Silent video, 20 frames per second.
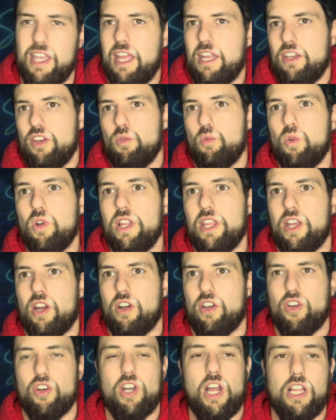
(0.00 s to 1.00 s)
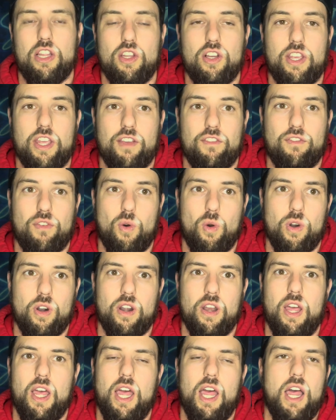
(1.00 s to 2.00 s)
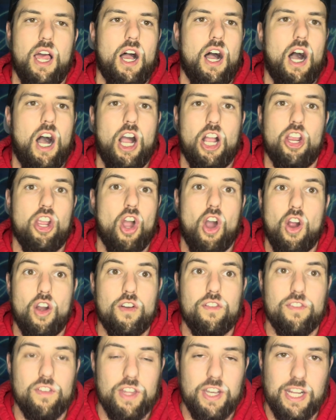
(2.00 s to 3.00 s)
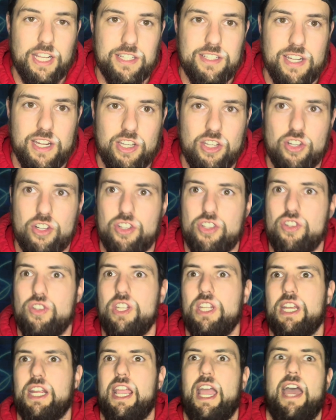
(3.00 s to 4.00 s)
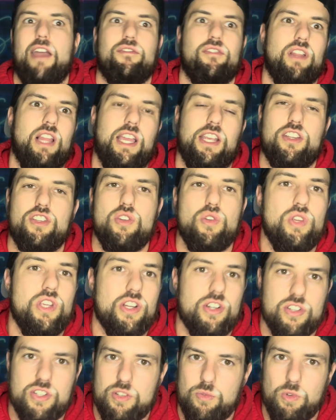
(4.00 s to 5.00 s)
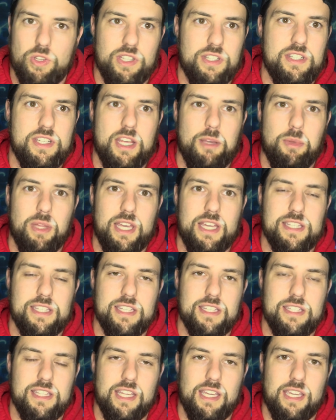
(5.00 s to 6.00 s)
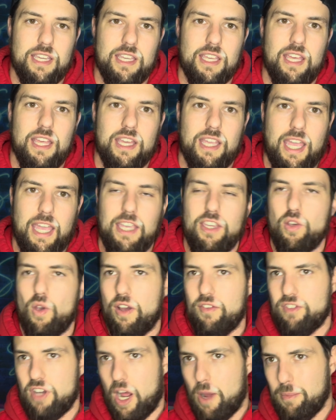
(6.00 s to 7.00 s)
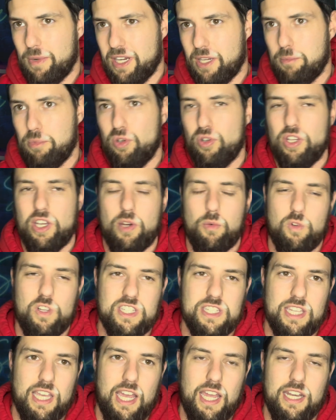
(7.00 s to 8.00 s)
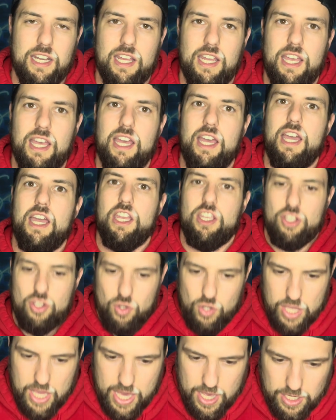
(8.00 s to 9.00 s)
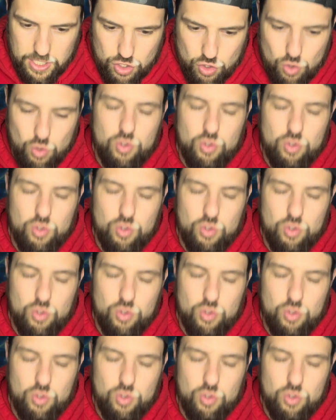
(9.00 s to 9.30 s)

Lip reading: and you're not looking for a guard for the next 10 years. You need a guy for like 2 years to really stabilize this thing, okay? You have Dominic Puni on one side, you get Drew